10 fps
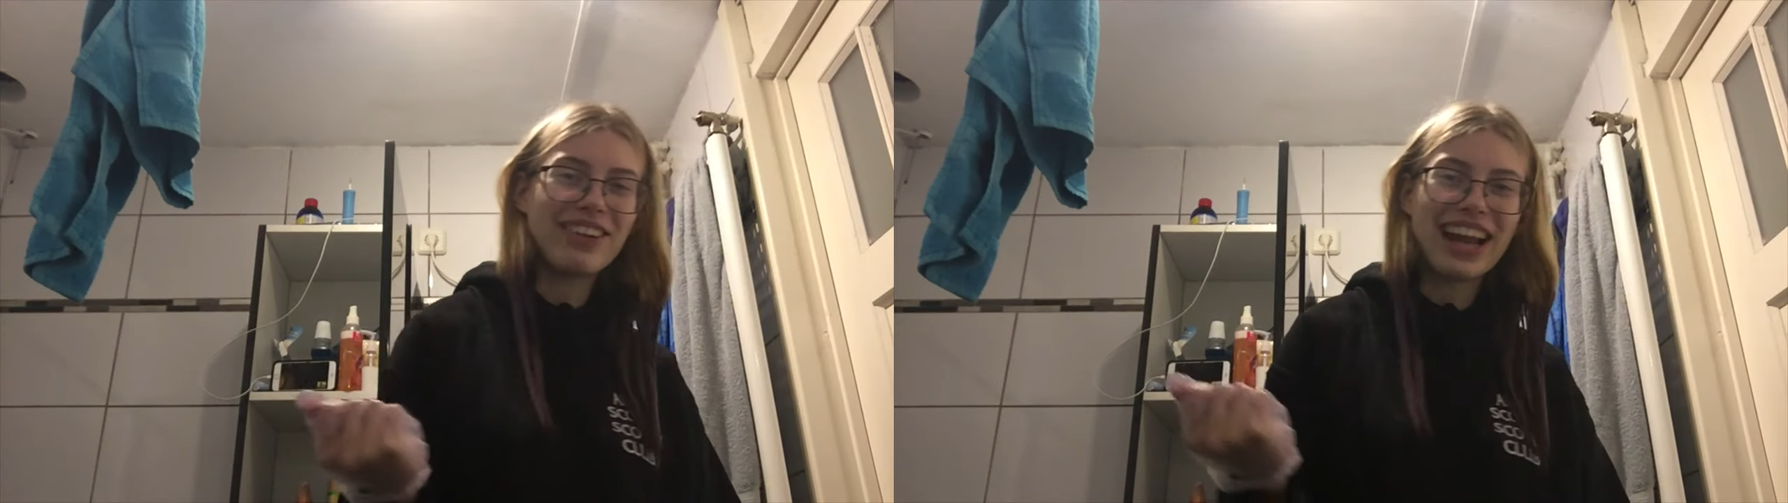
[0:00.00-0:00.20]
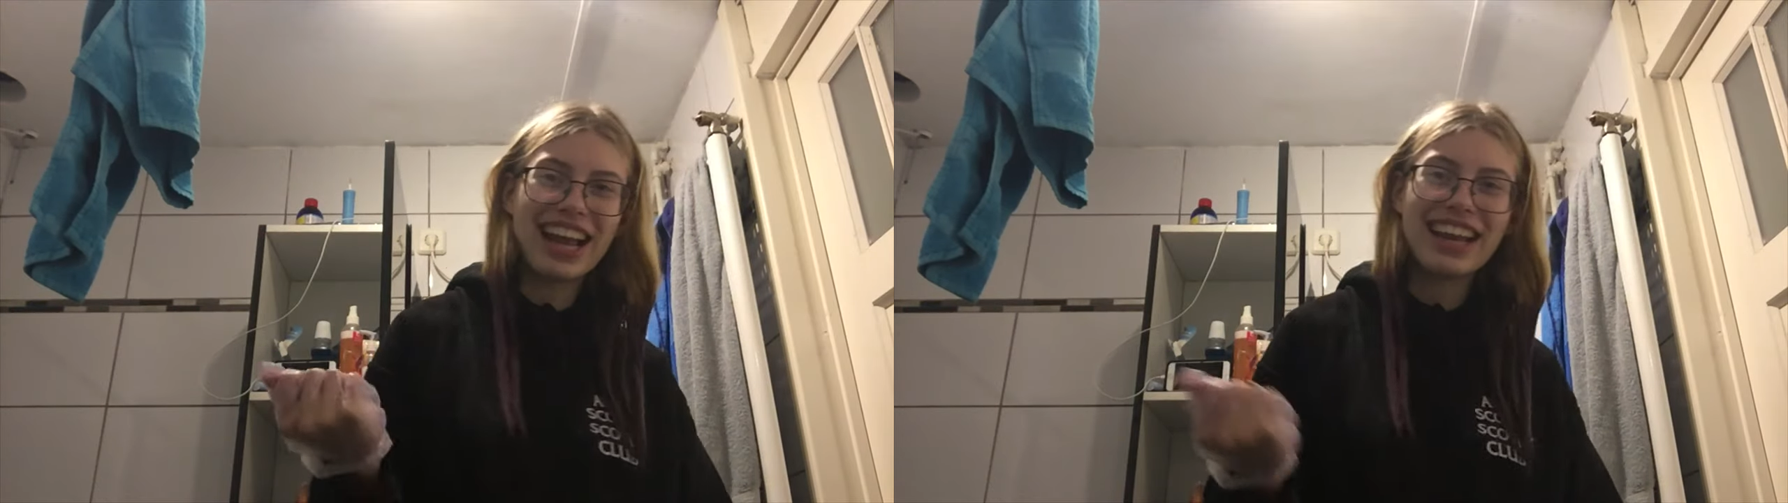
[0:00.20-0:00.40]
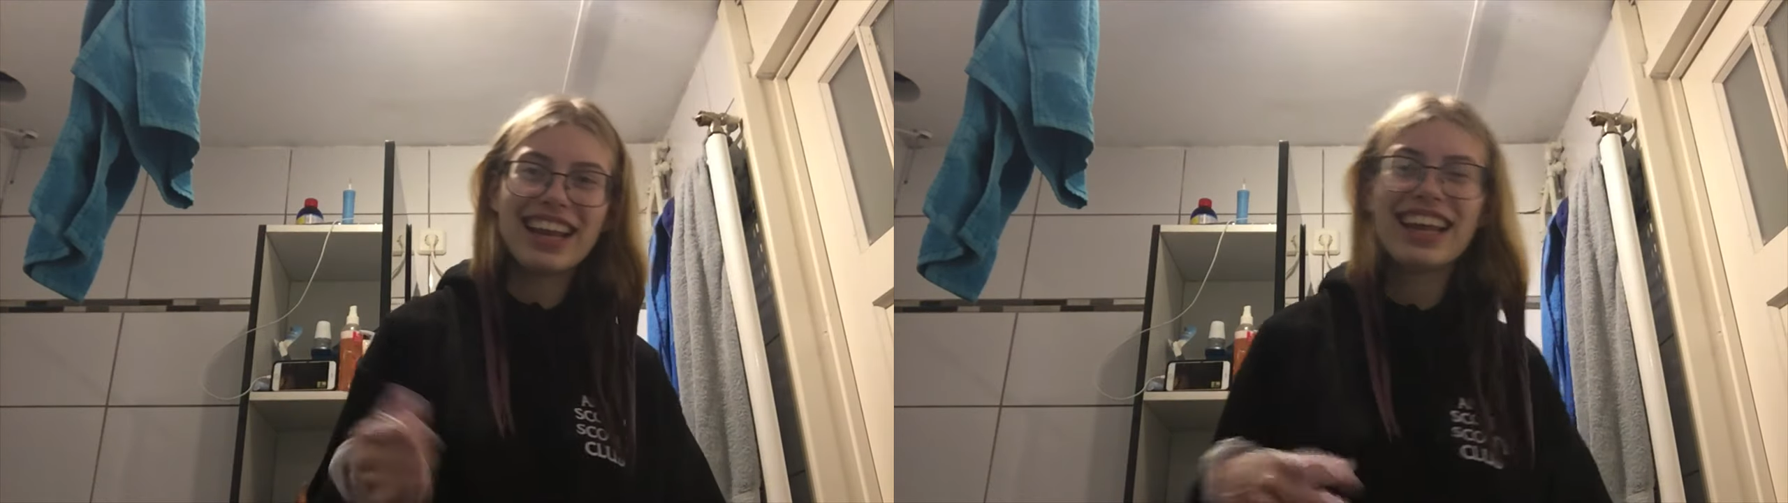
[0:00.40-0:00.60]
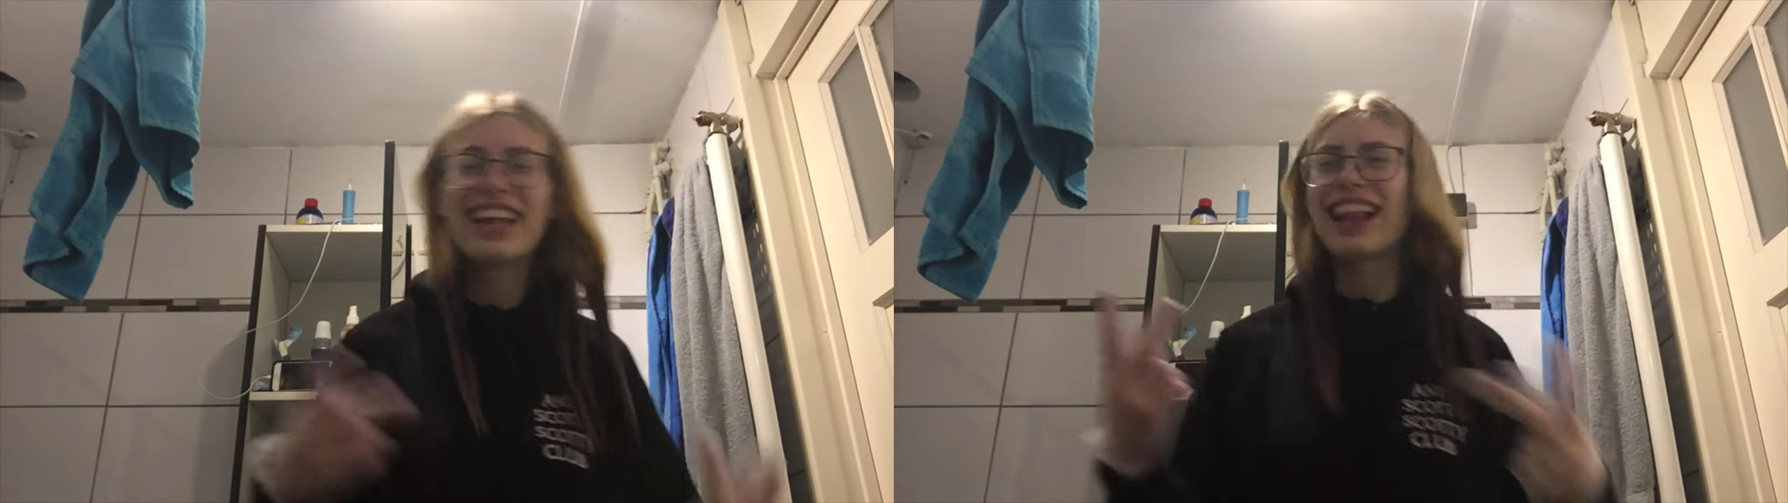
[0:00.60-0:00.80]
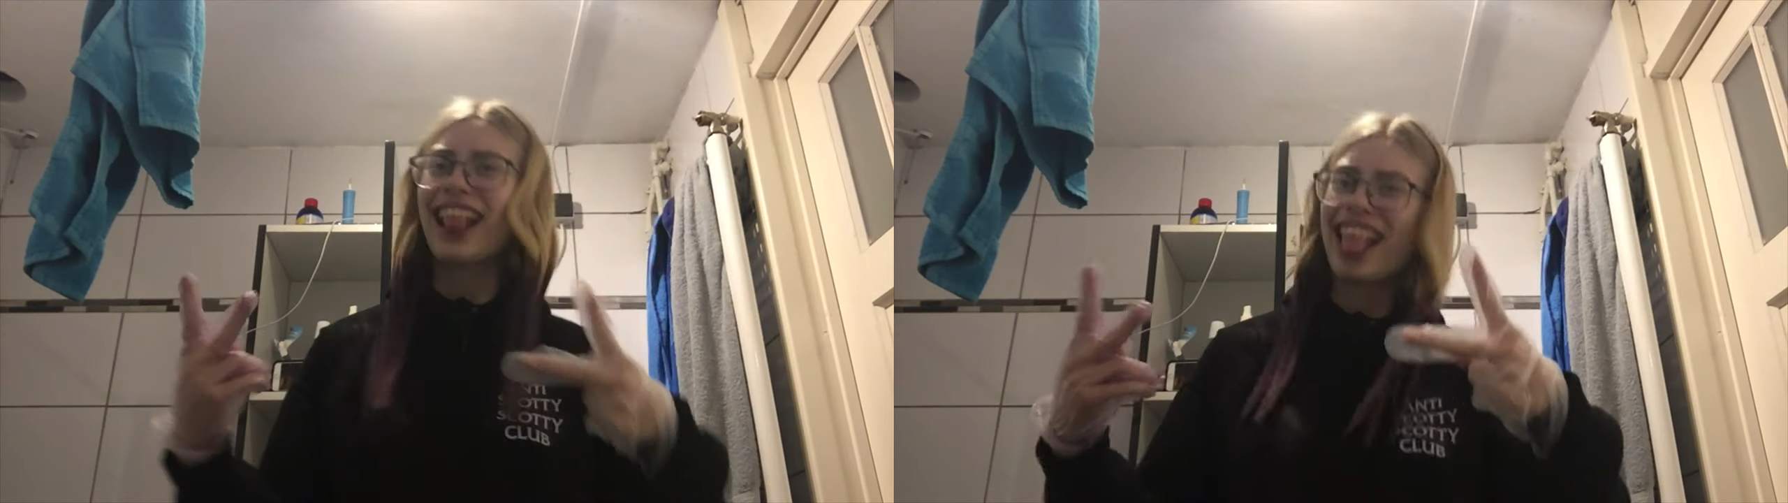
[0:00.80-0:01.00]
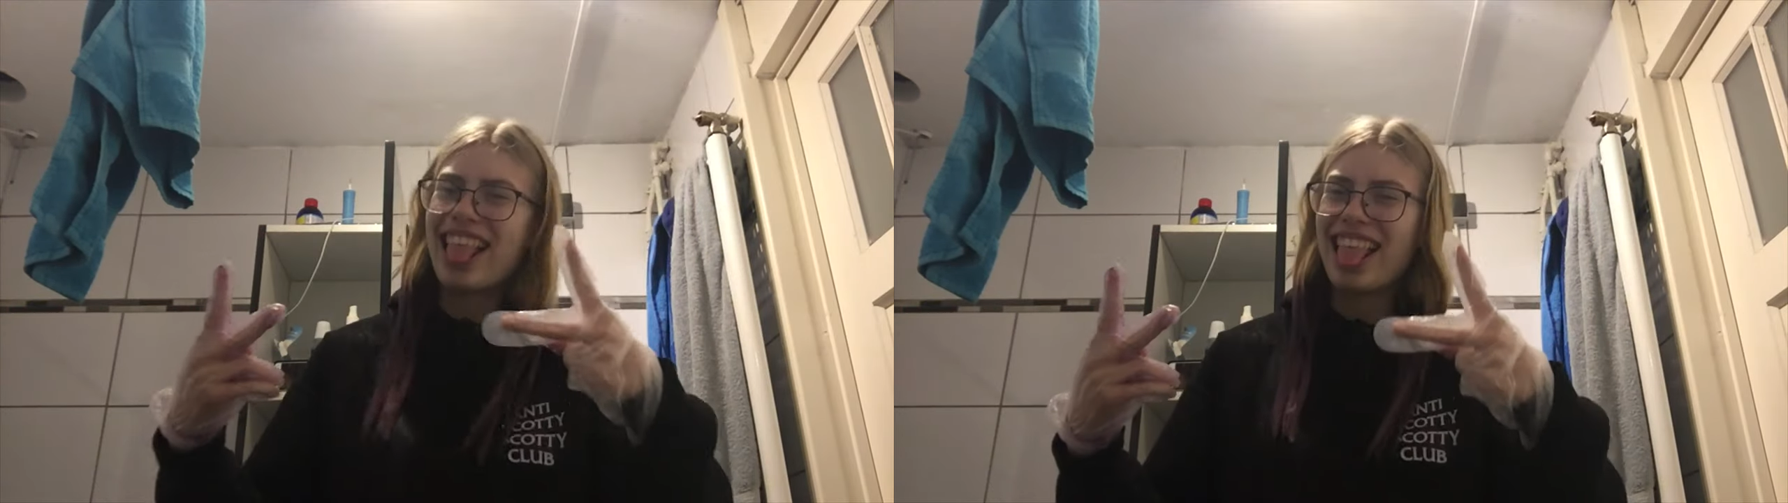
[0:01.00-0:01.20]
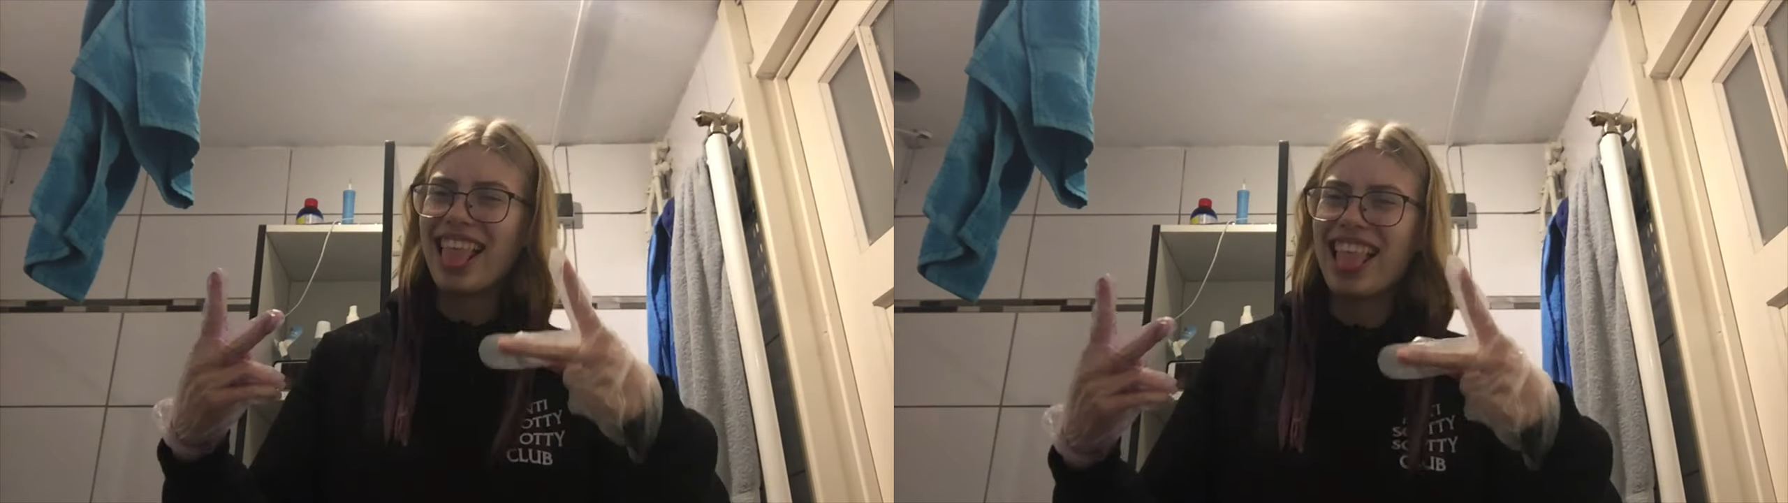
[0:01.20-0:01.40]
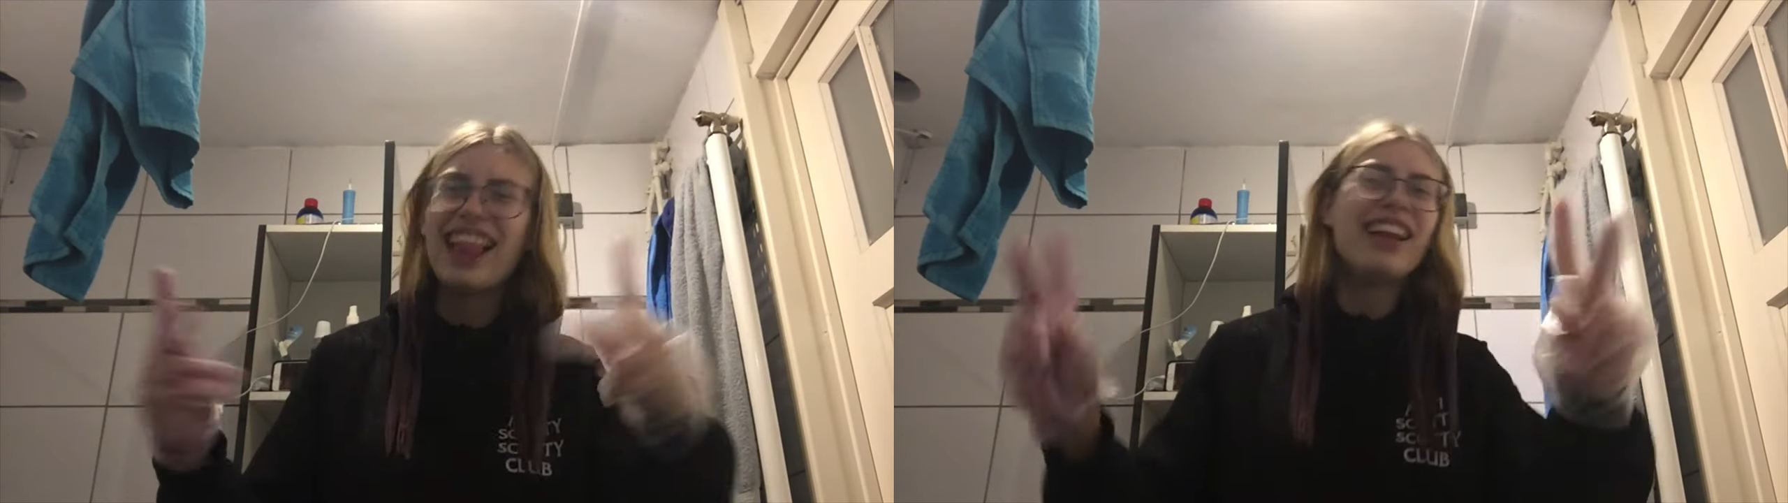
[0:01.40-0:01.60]
right?
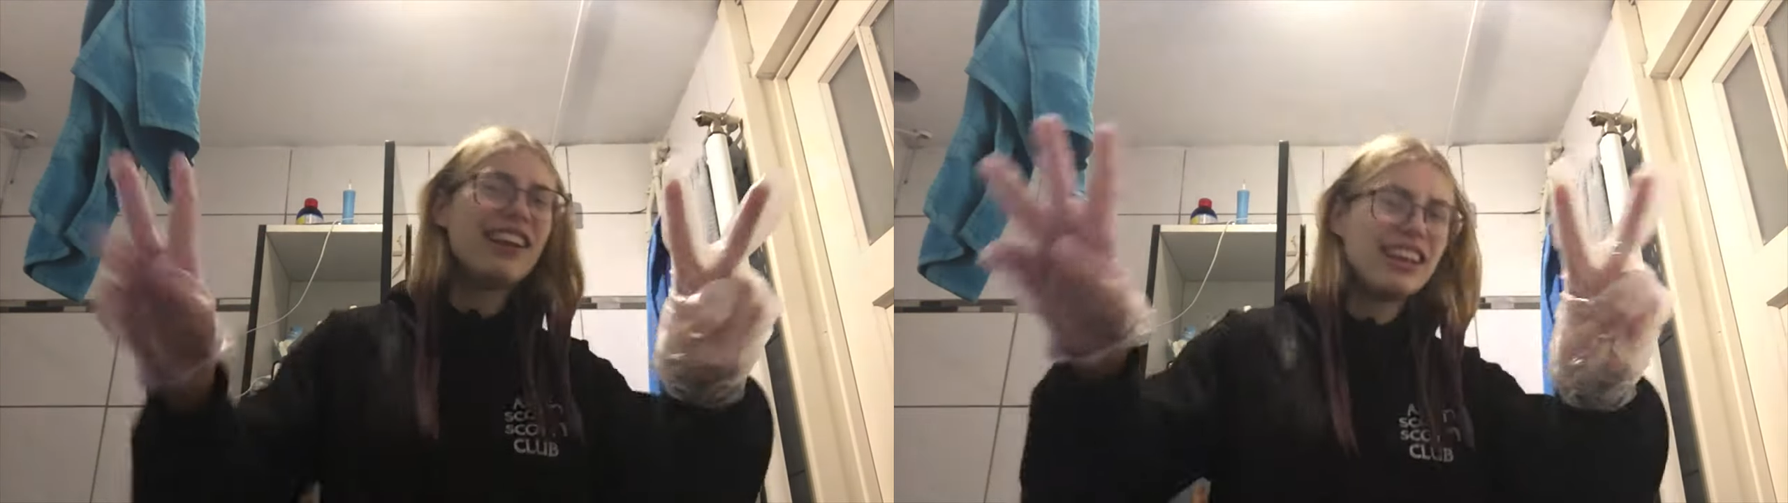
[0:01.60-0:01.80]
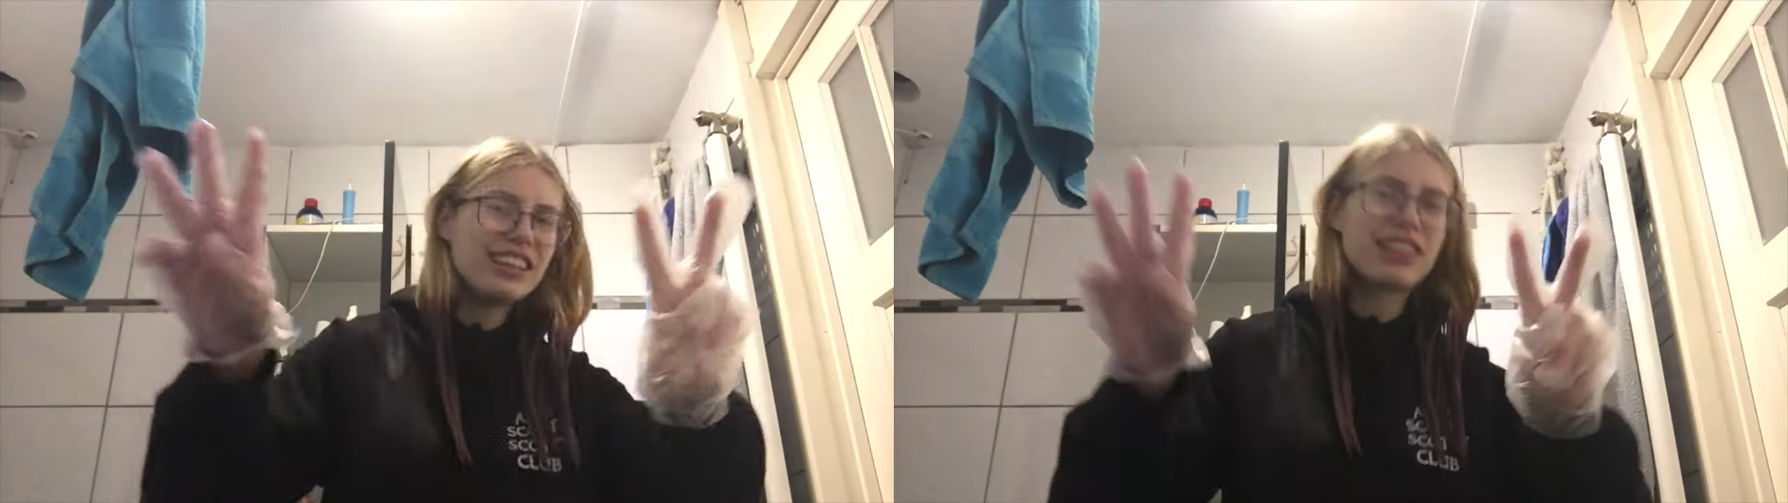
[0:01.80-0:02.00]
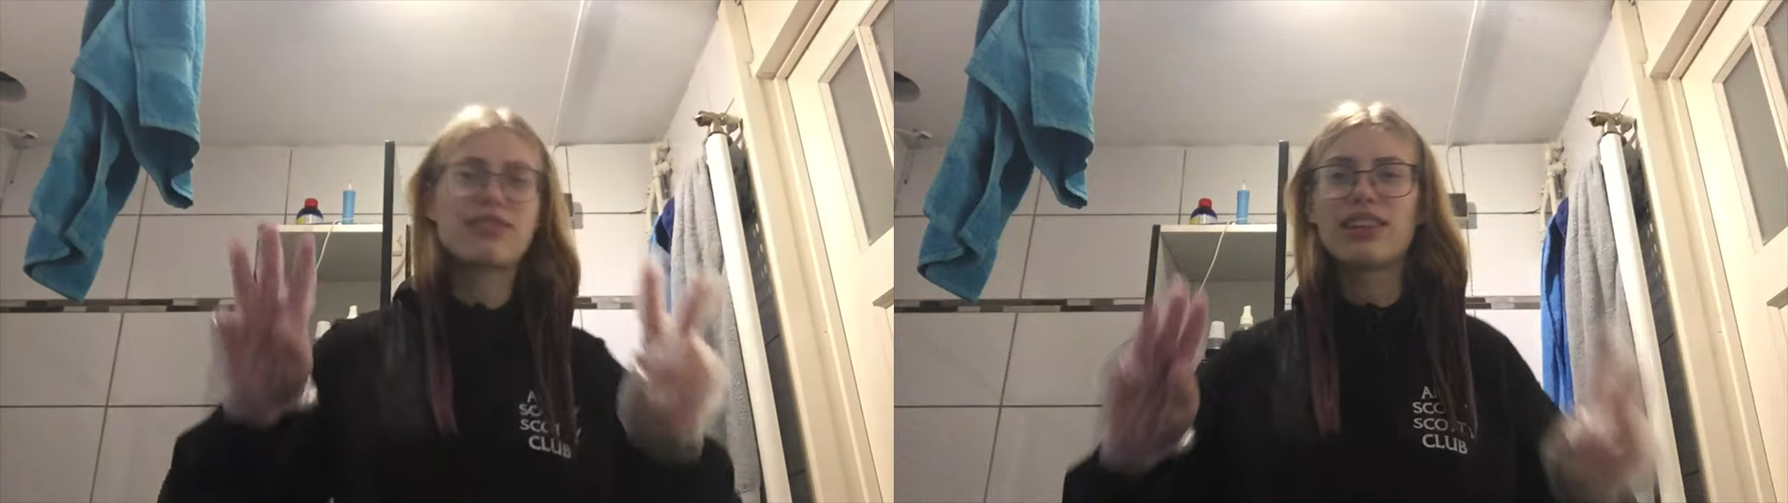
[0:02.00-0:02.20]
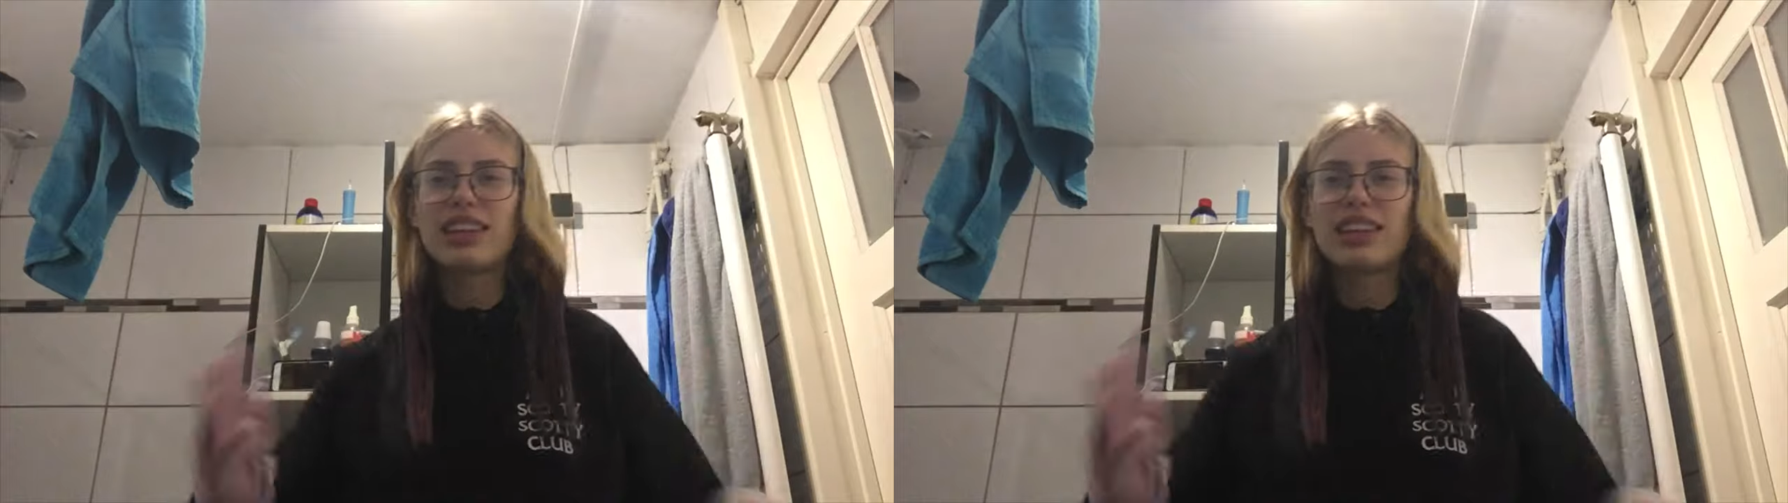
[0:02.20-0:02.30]
That's